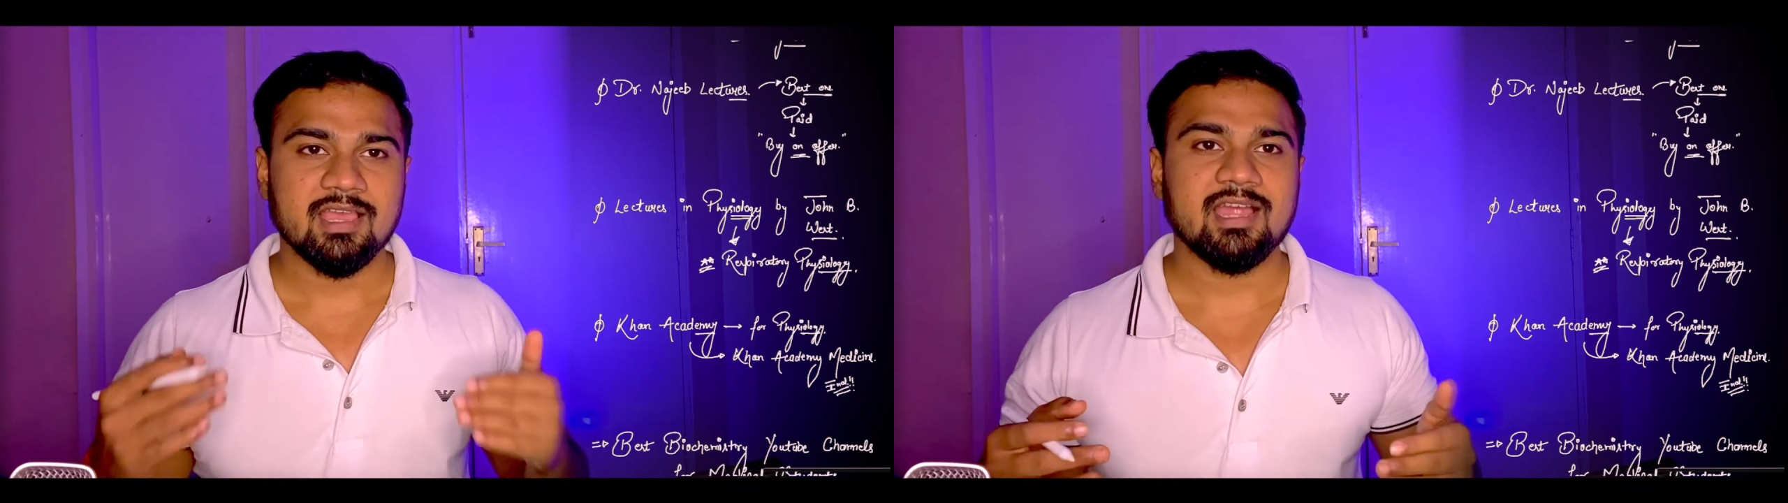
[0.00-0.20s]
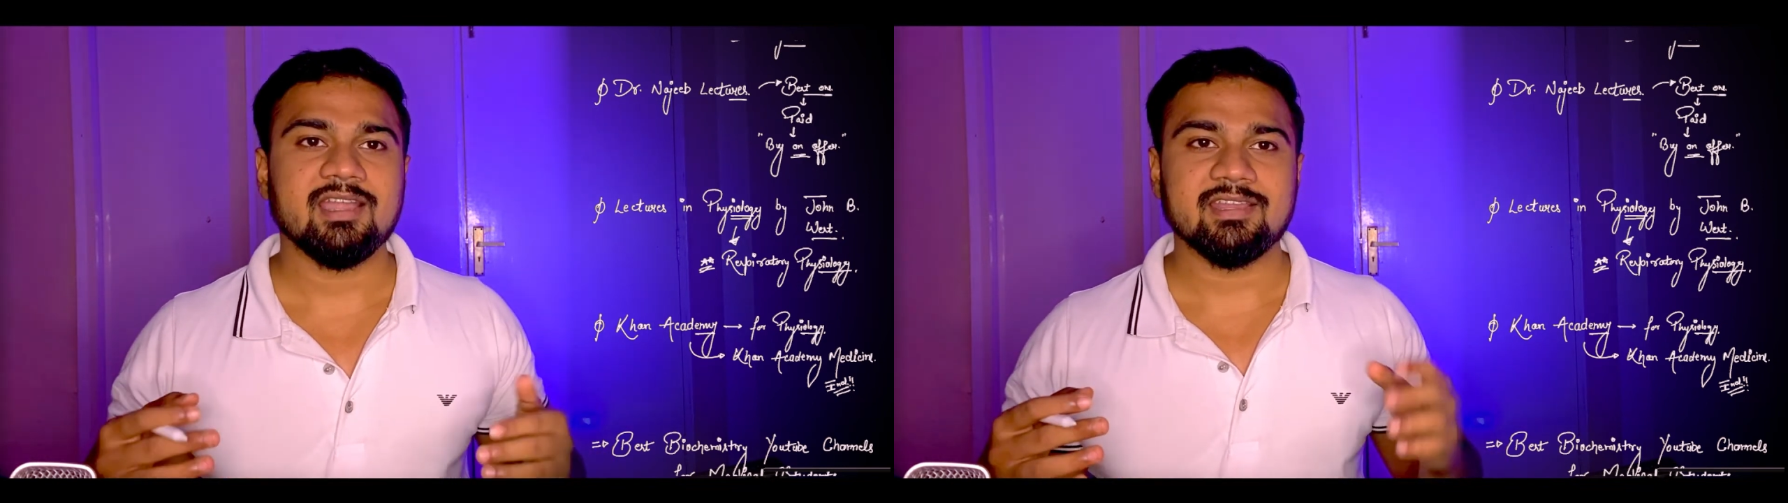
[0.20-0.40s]

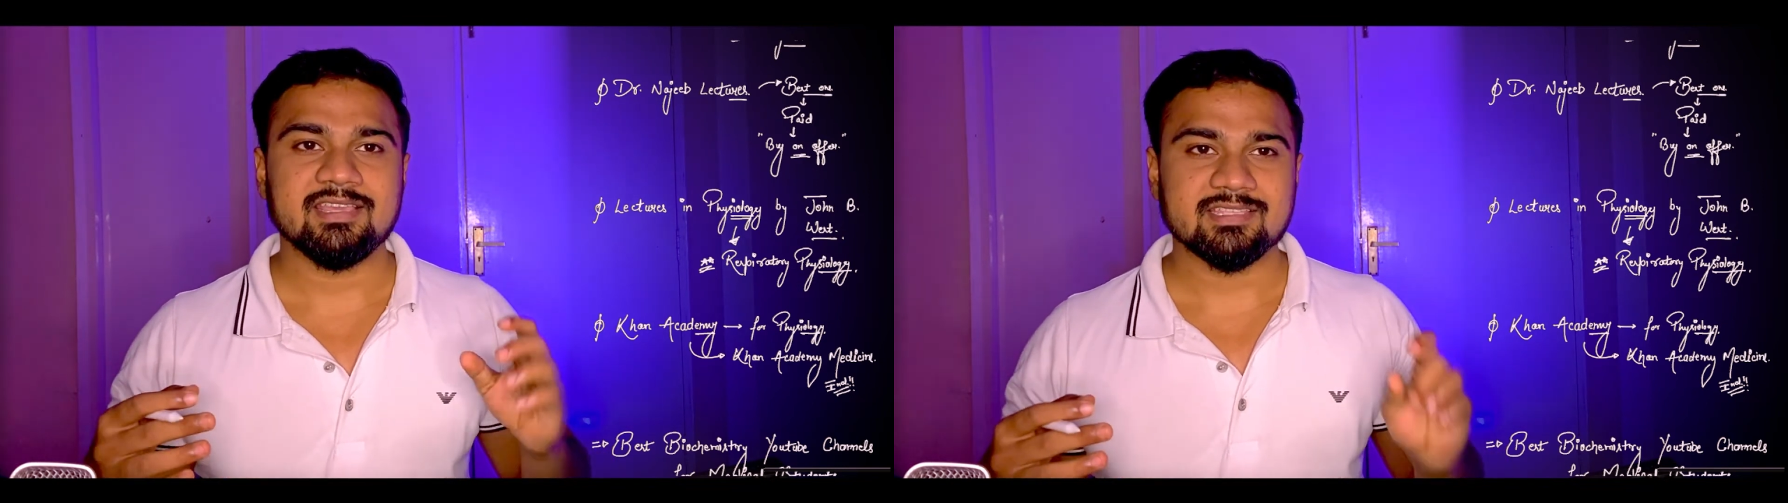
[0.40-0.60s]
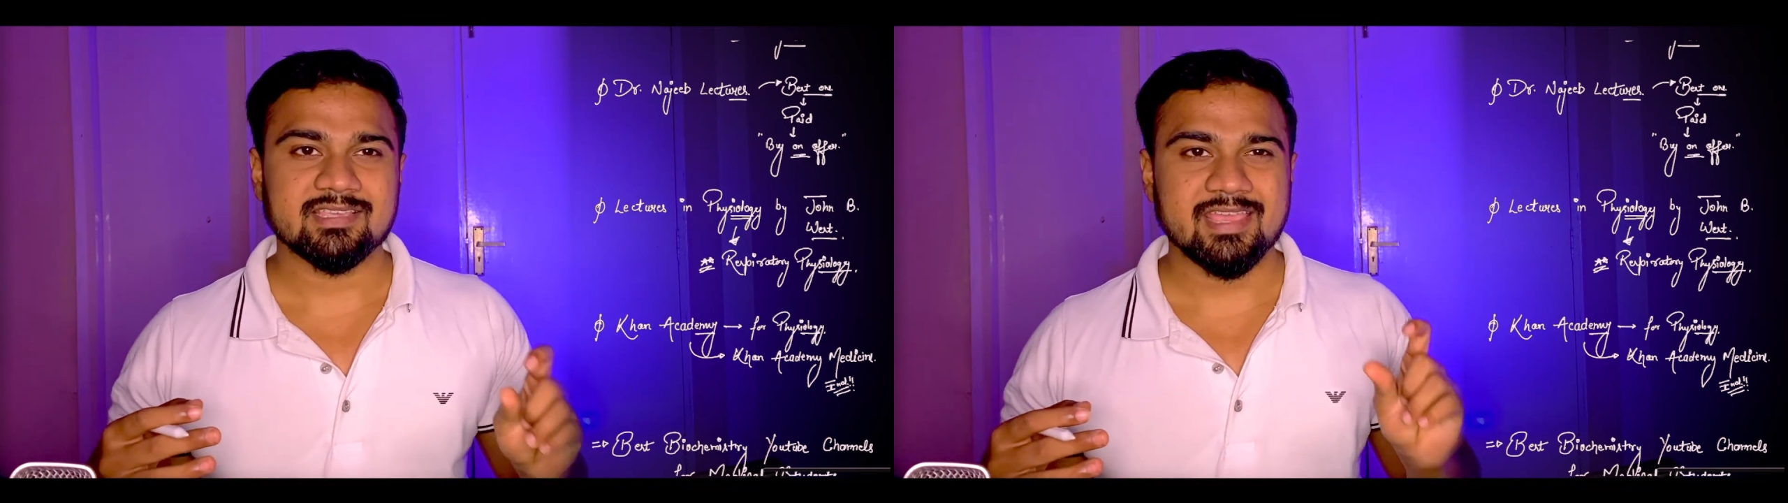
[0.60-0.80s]
and
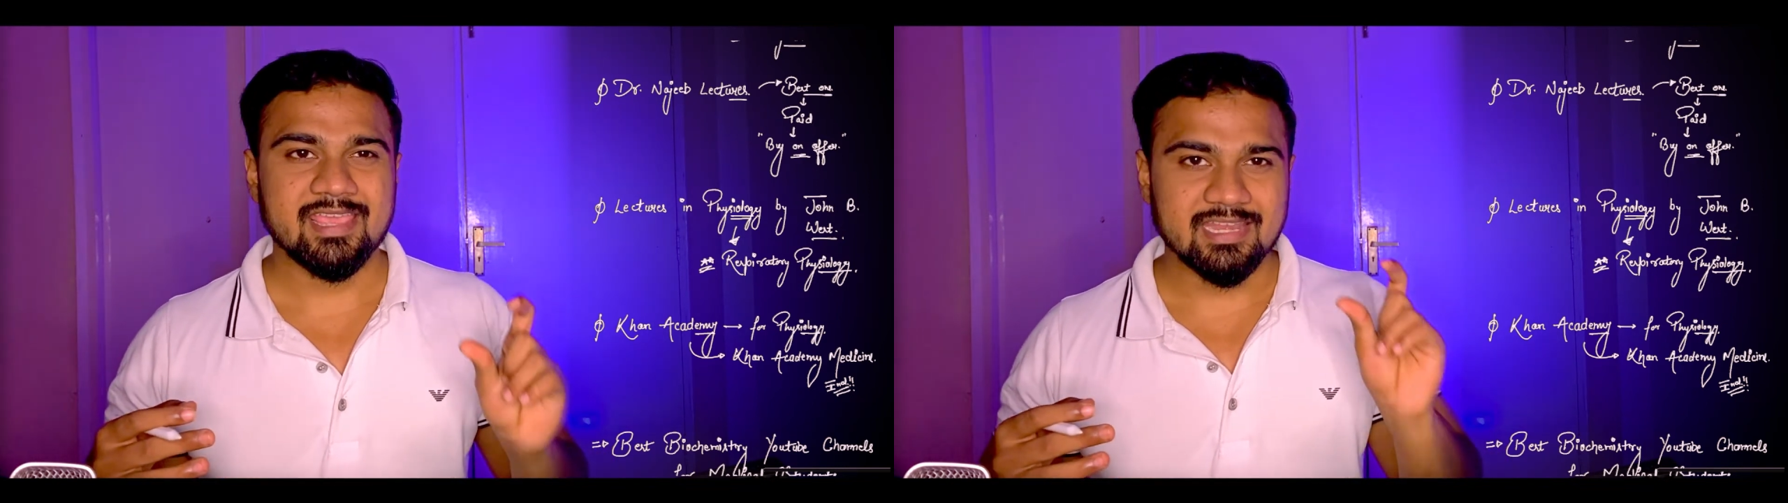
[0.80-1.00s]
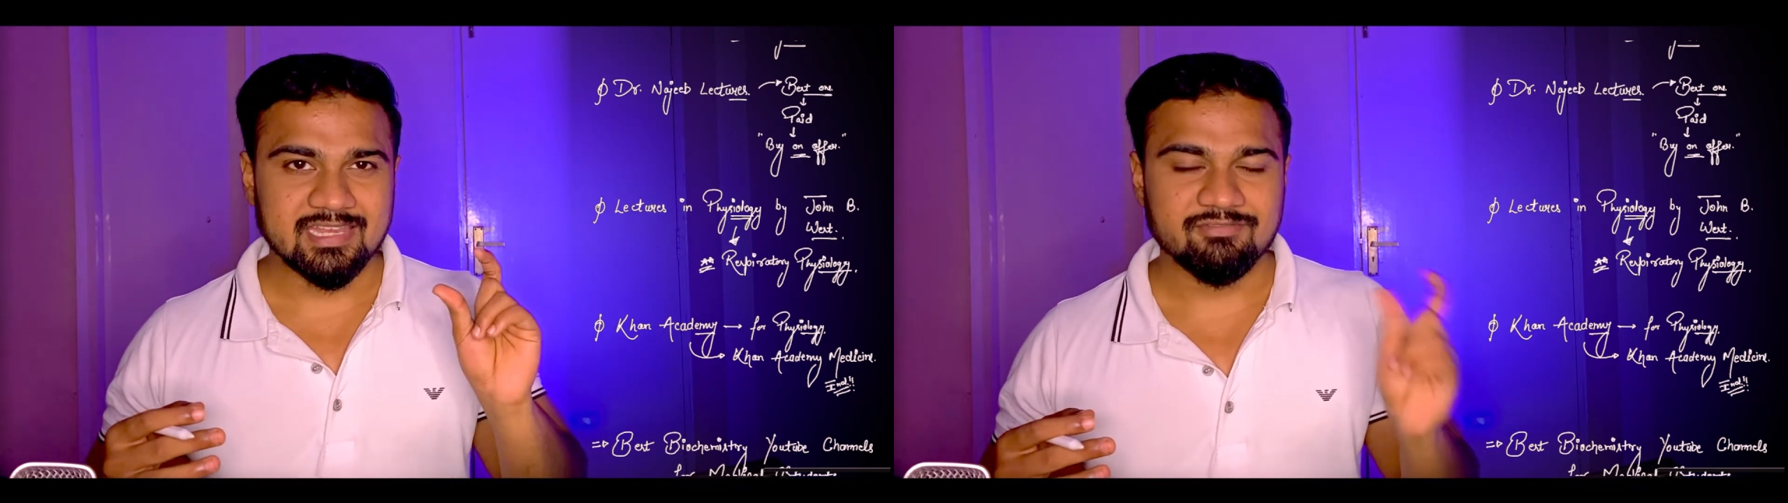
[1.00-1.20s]
iska
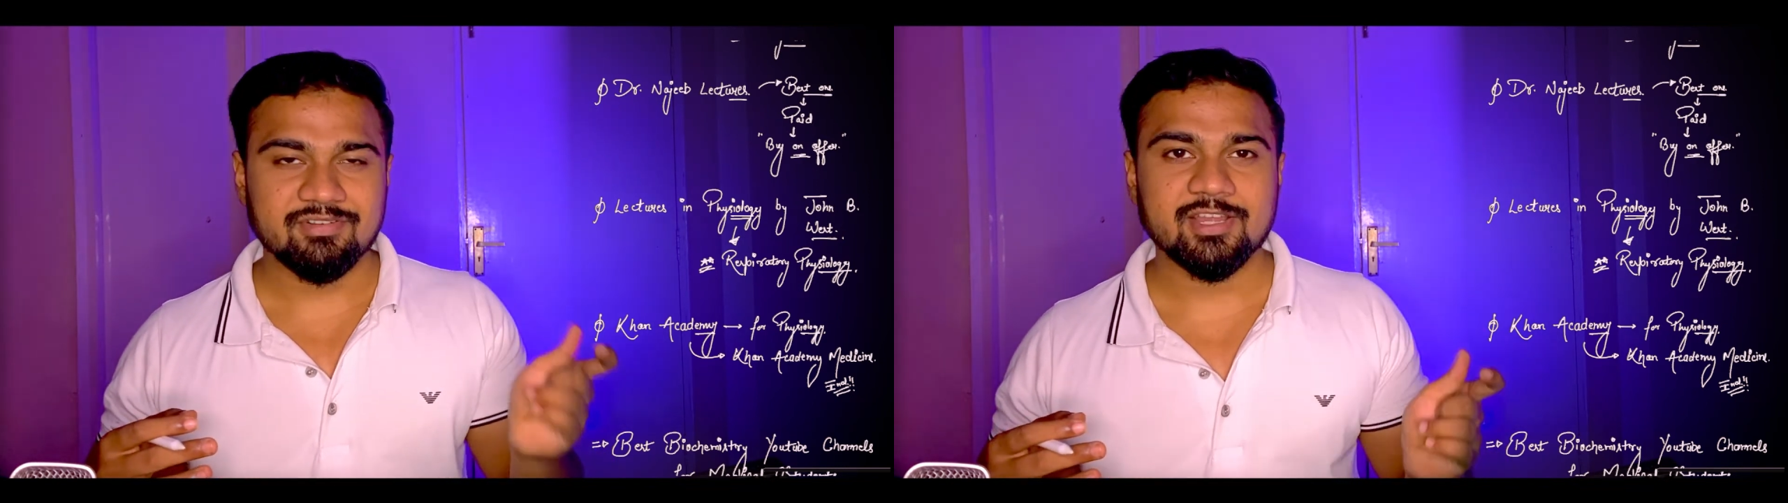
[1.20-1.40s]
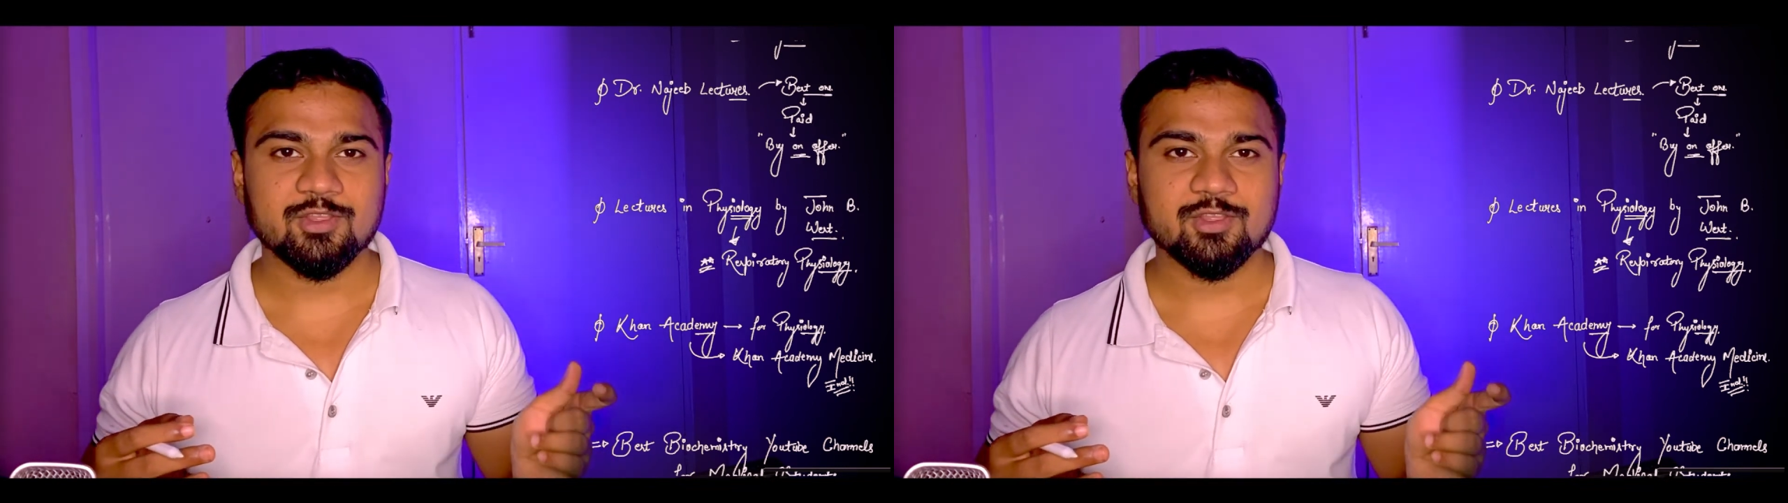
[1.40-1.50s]
ek different